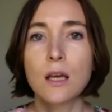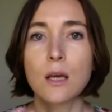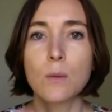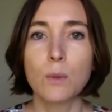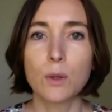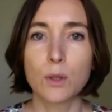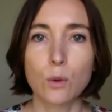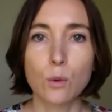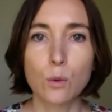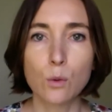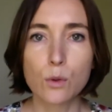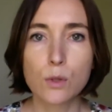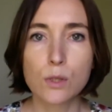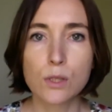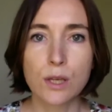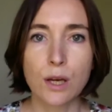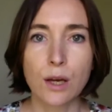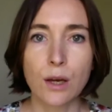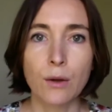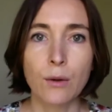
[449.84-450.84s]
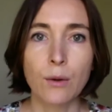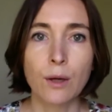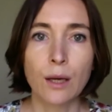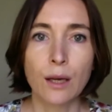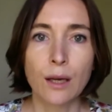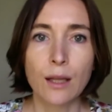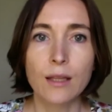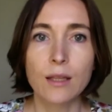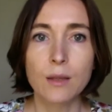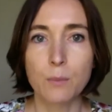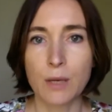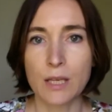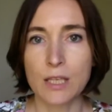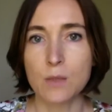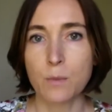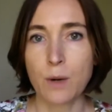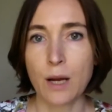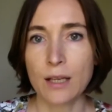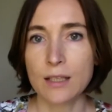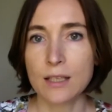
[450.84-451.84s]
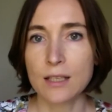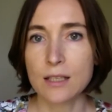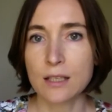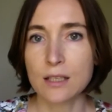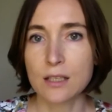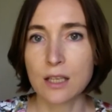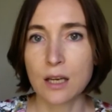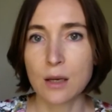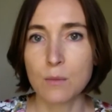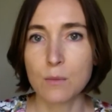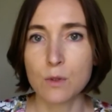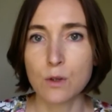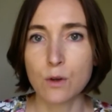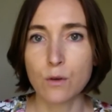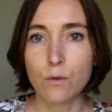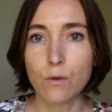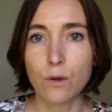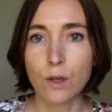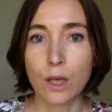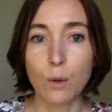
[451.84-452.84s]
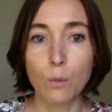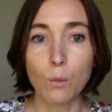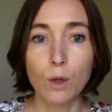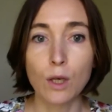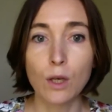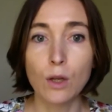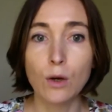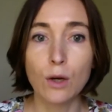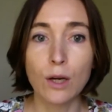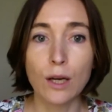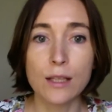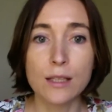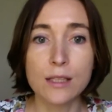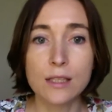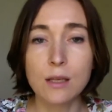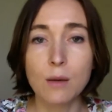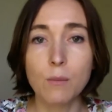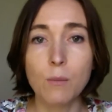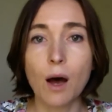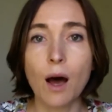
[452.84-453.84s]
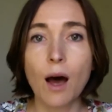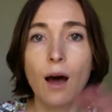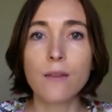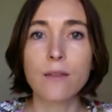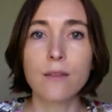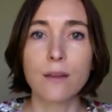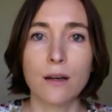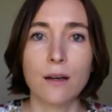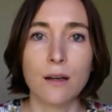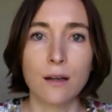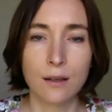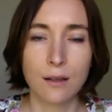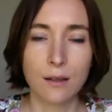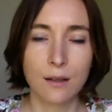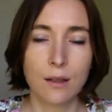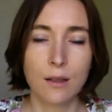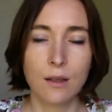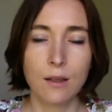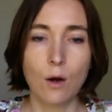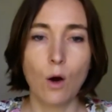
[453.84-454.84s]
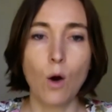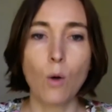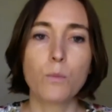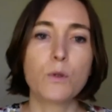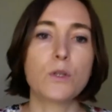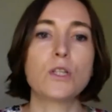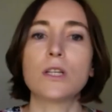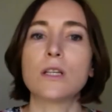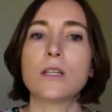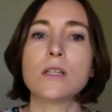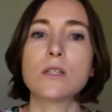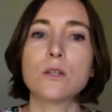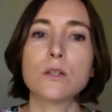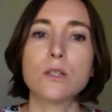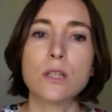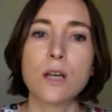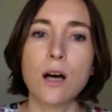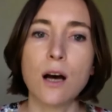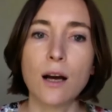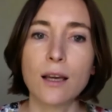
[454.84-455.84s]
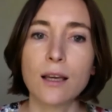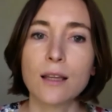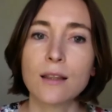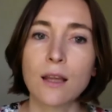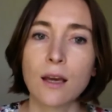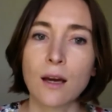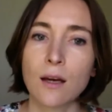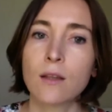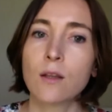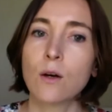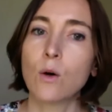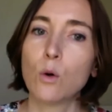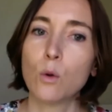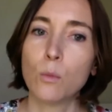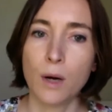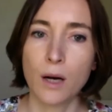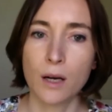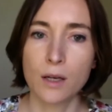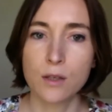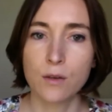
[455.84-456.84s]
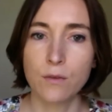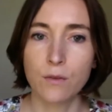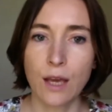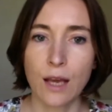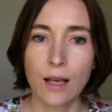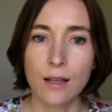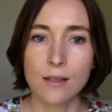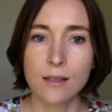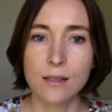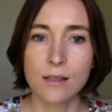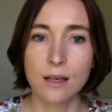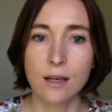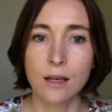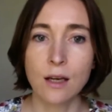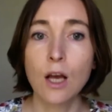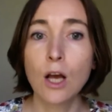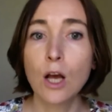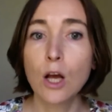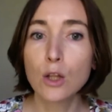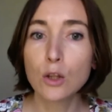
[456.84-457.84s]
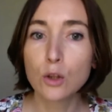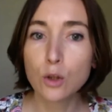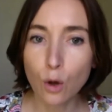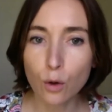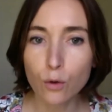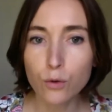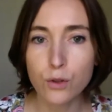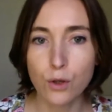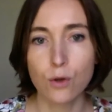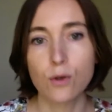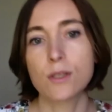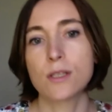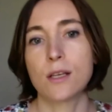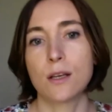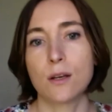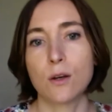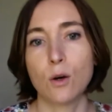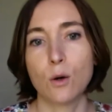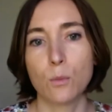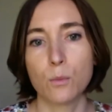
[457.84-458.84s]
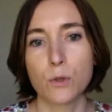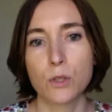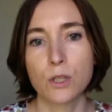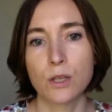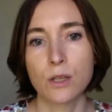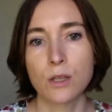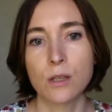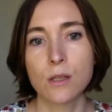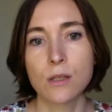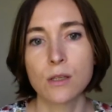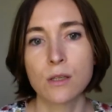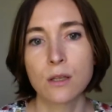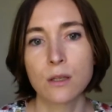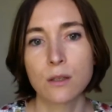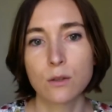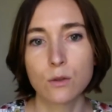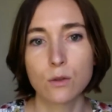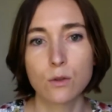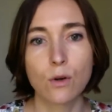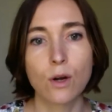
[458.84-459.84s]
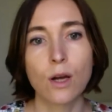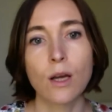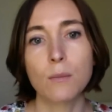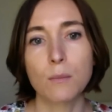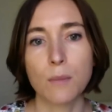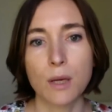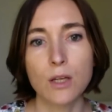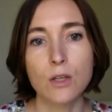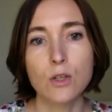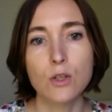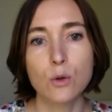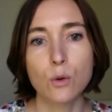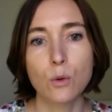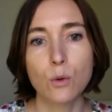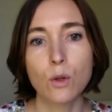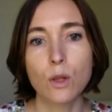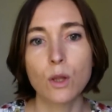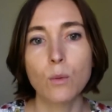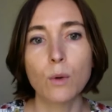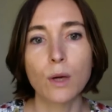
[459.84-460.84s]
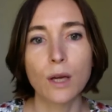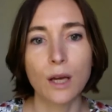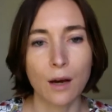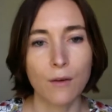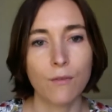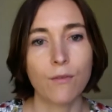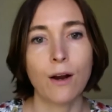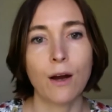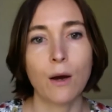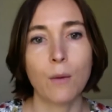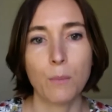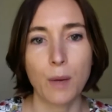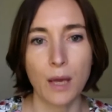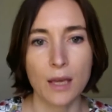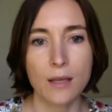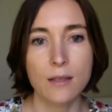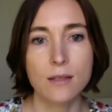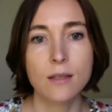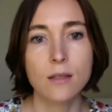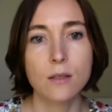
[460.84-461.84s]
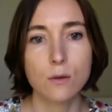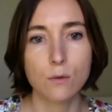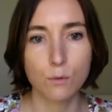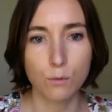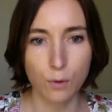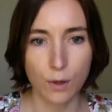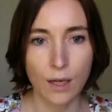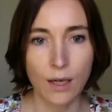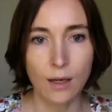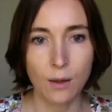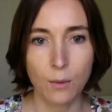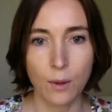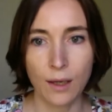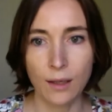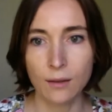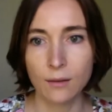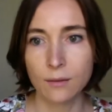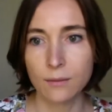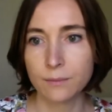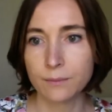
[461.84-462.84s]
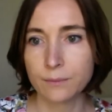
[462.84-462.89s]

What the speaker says: but also the best practice in terms of, can we look at some other options to target the other hallmarks of cancer, non-toxic options, to try and make sure that we cover our bases really well.